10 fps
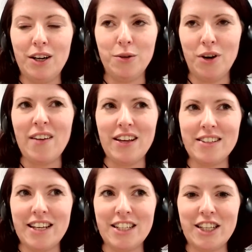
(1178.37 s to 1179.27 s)
are at
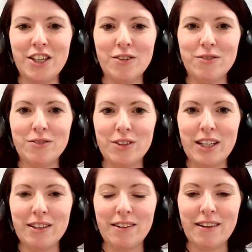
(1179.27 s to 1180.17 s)
that stage and
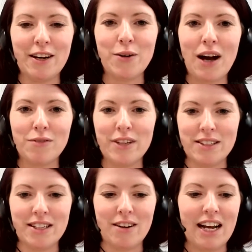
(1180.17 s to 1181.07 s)
they don't have
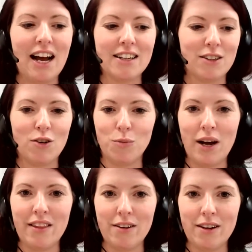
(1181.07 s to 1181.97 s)
necessarily a handle on
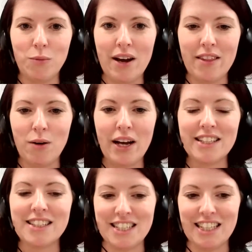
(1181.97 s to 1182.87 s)
where they're
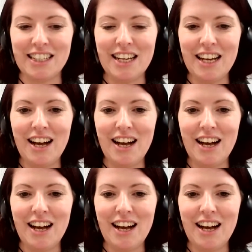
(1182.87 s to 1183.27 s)
wasting,